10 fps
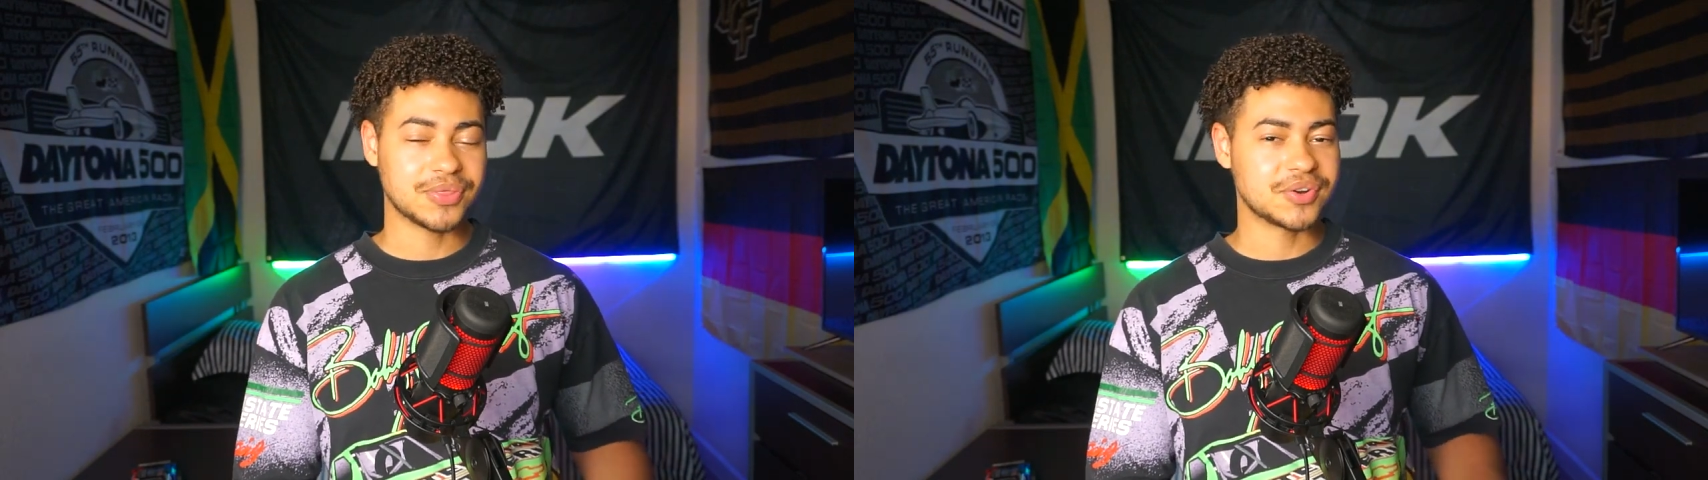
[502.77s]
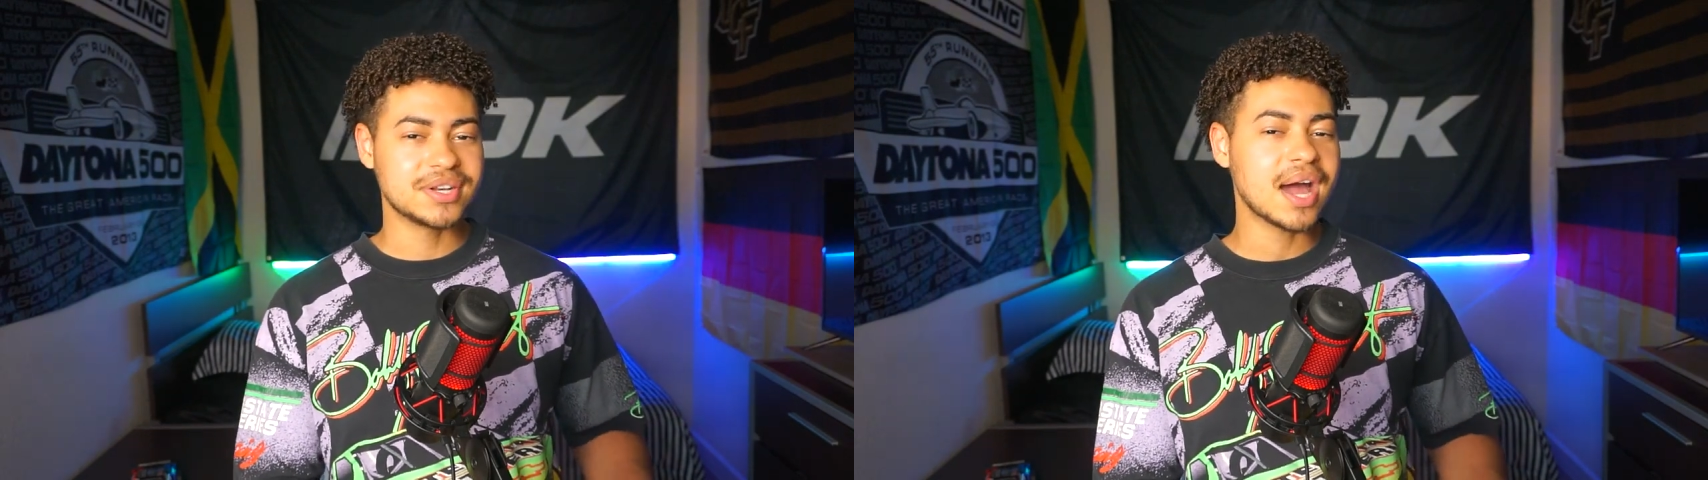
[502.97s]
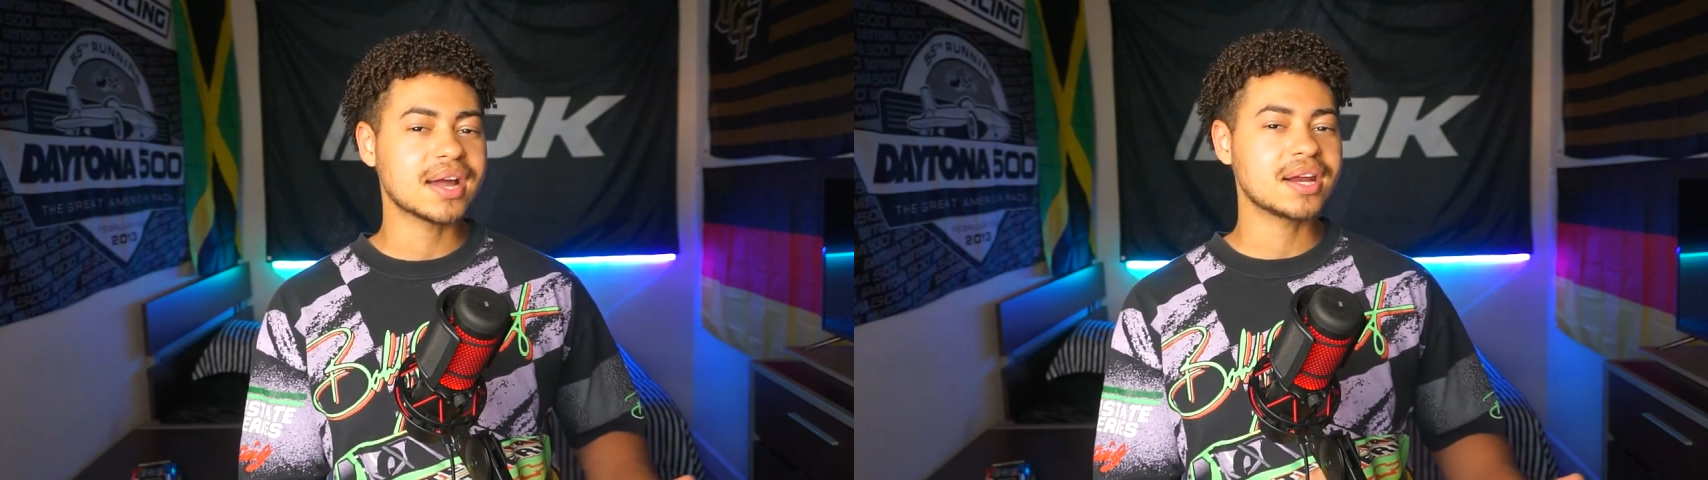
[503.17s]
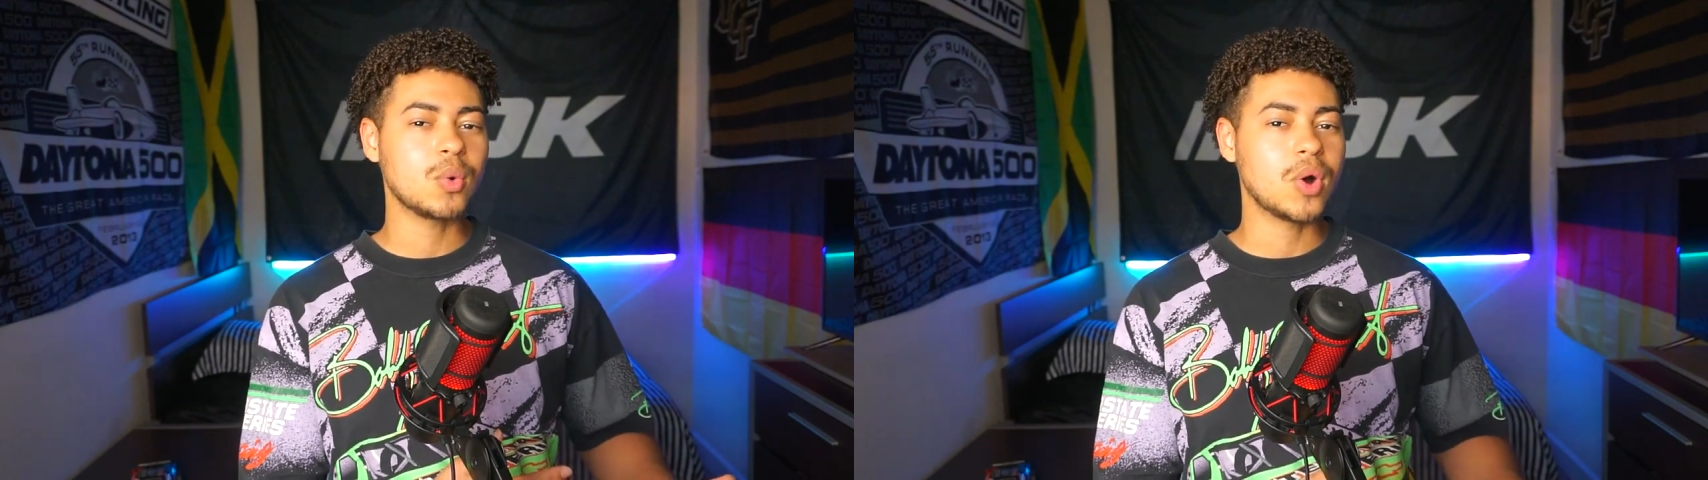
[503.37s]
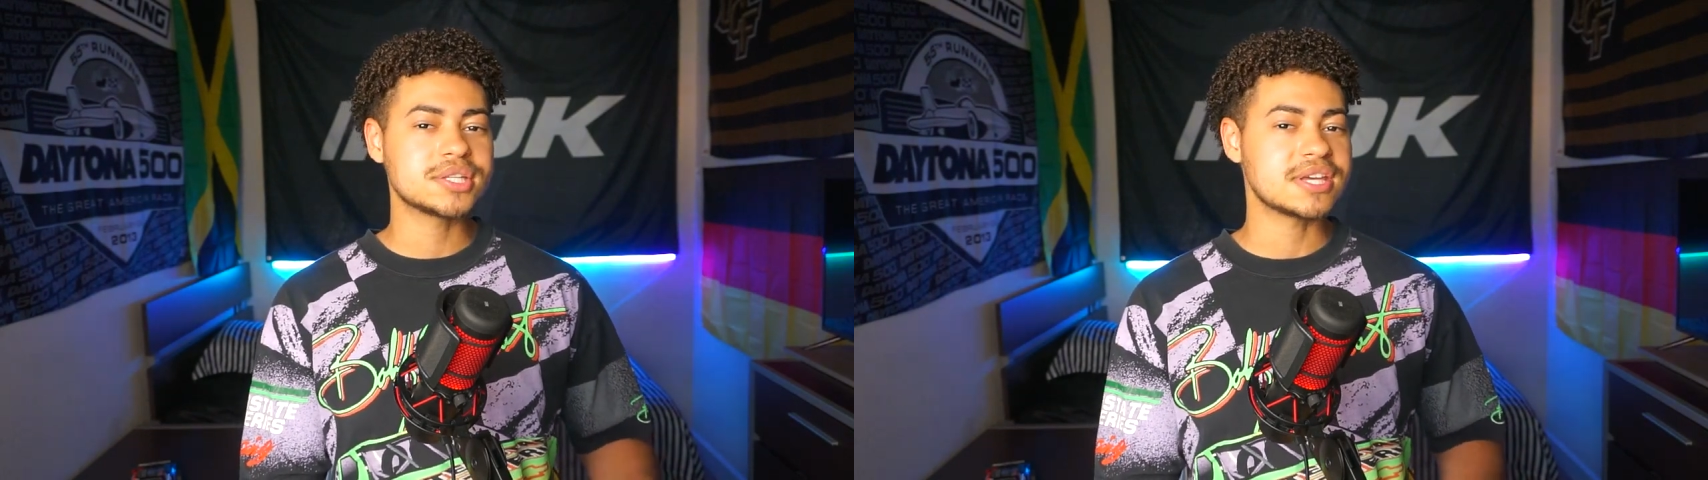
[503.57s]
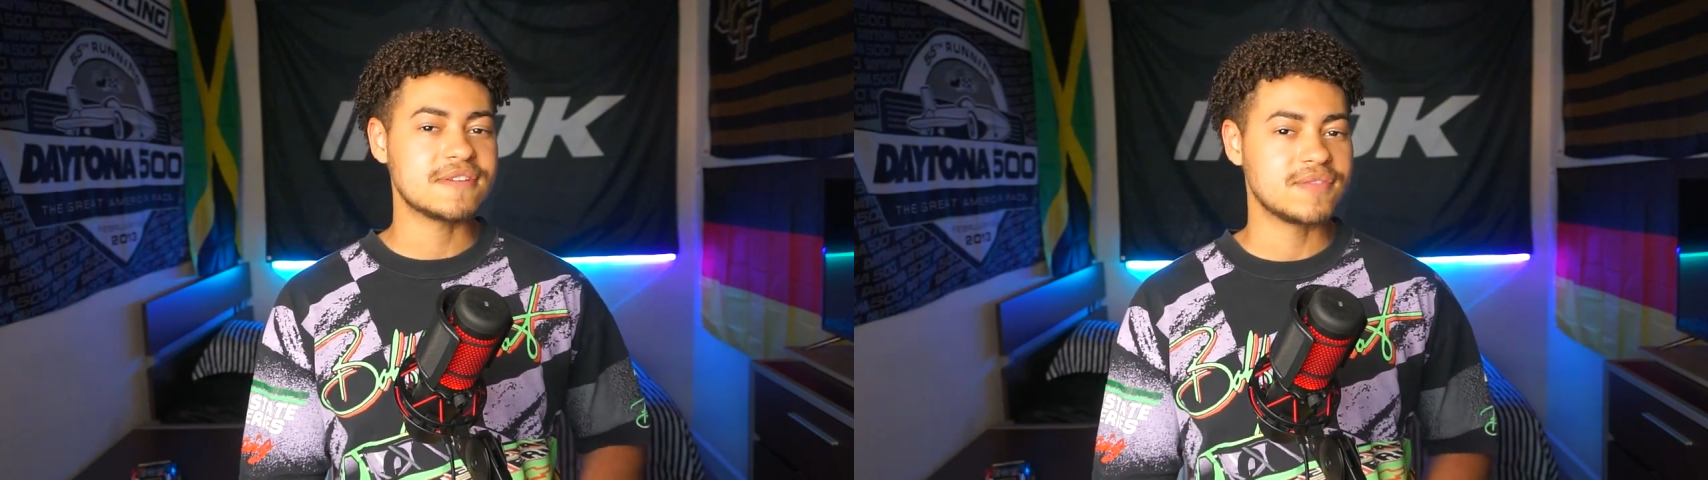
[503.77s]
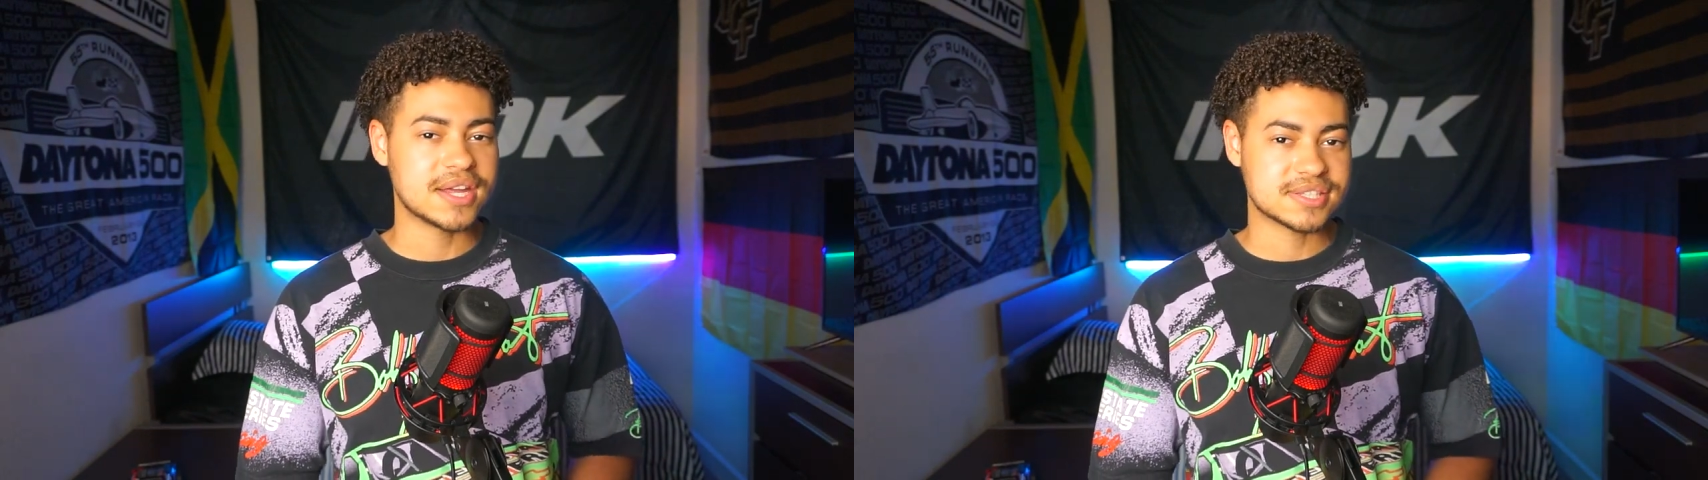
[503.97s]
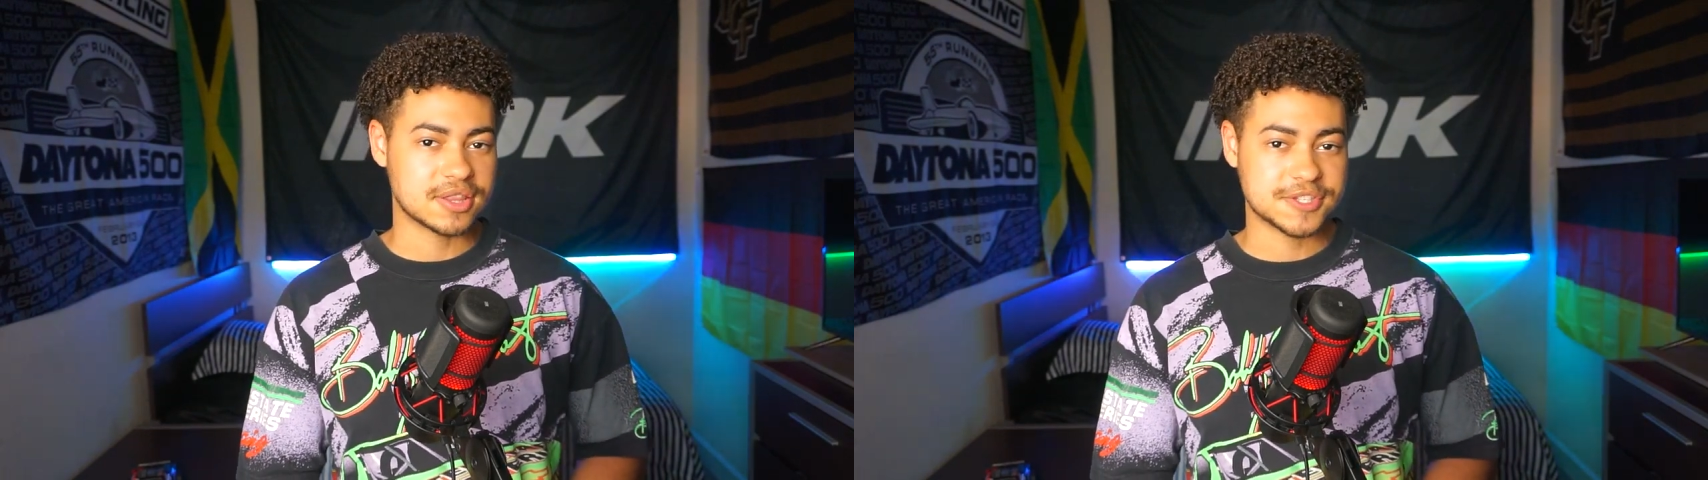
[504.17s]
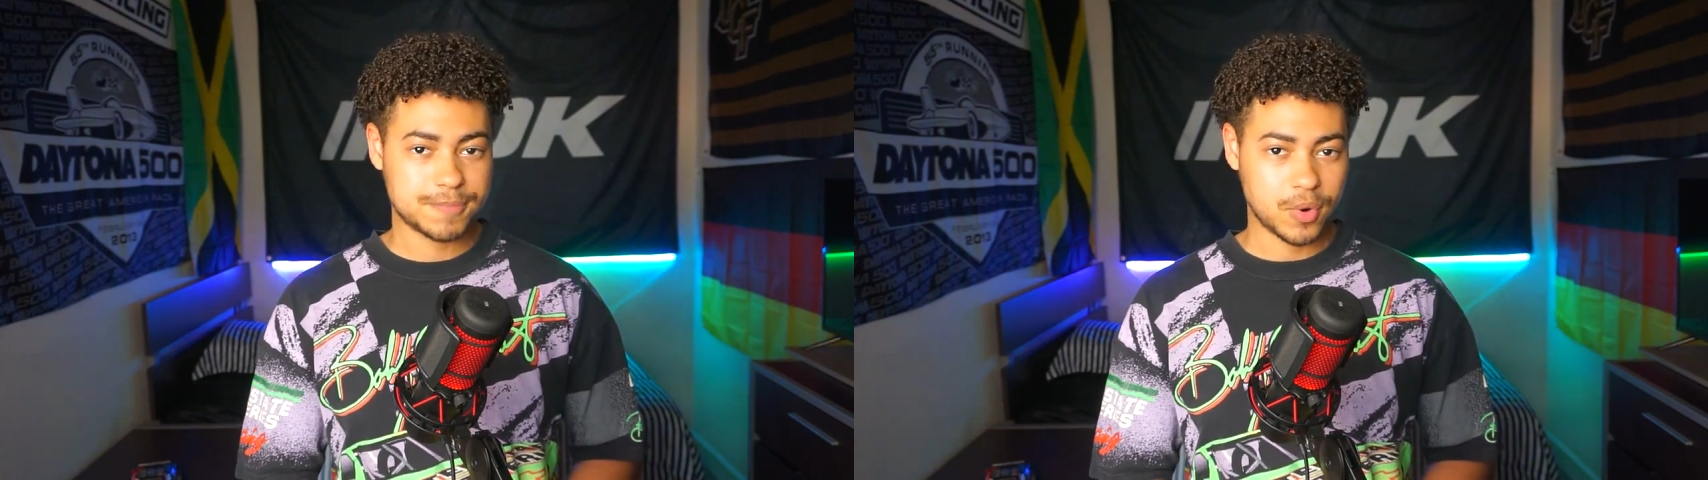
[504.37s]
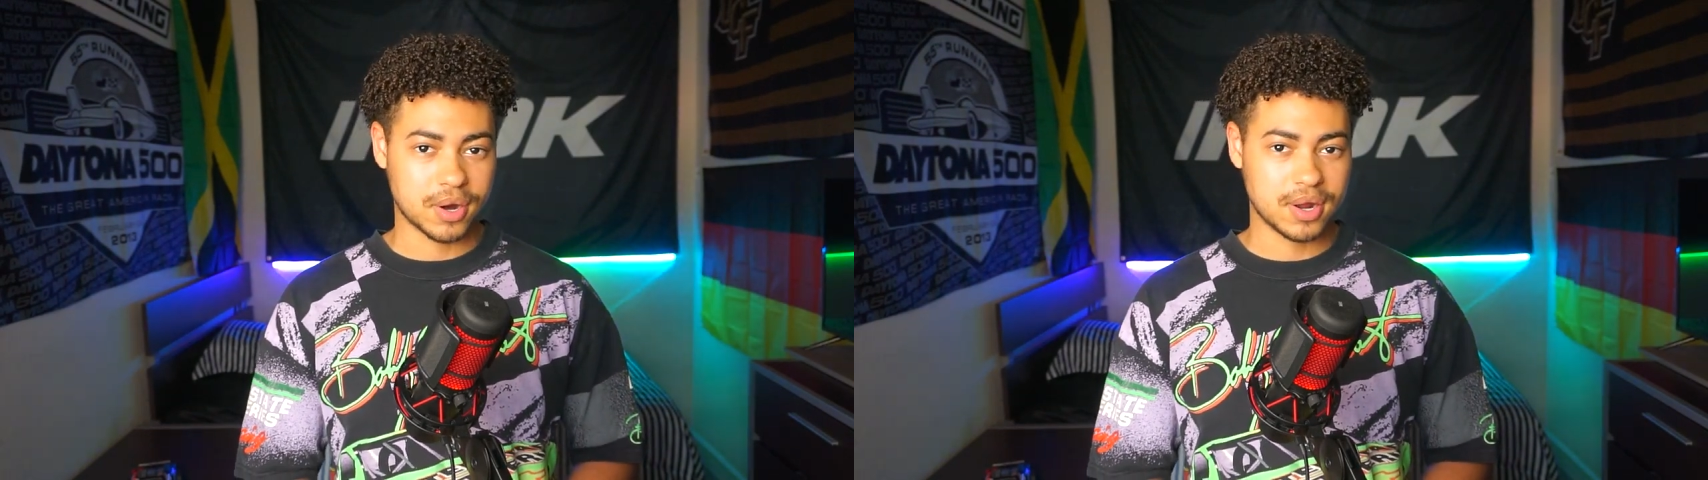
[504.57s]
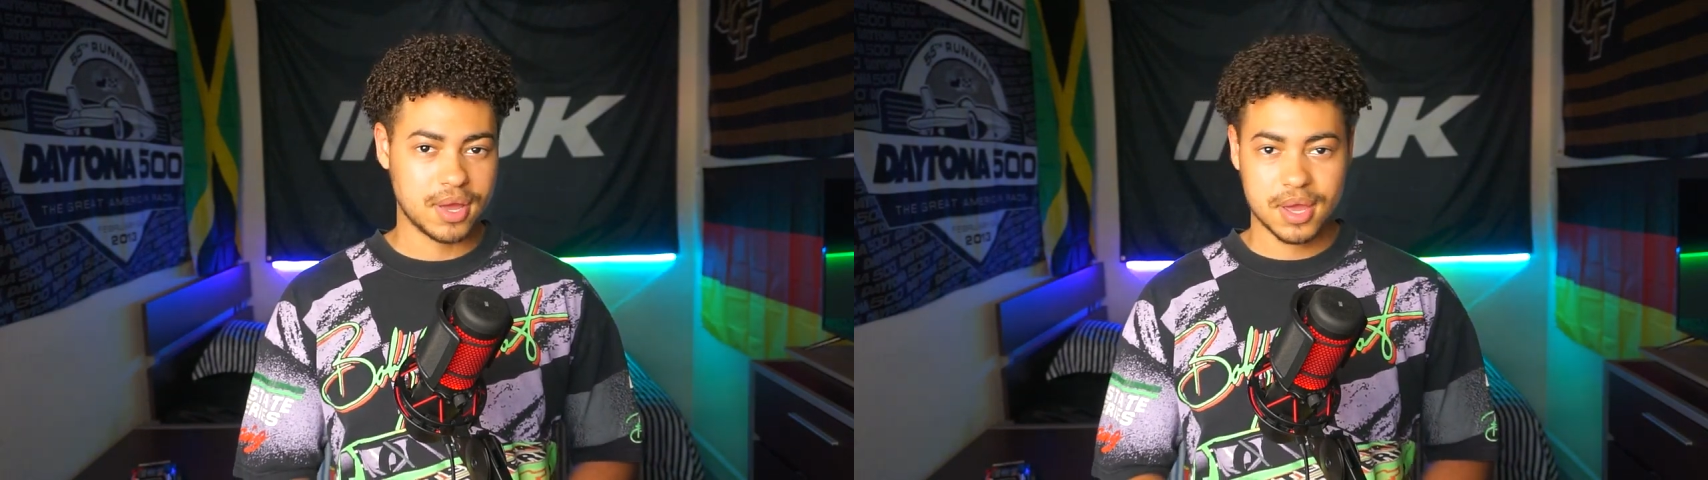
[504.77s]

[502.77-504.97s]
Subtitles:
they're not going to want to invest in the sport.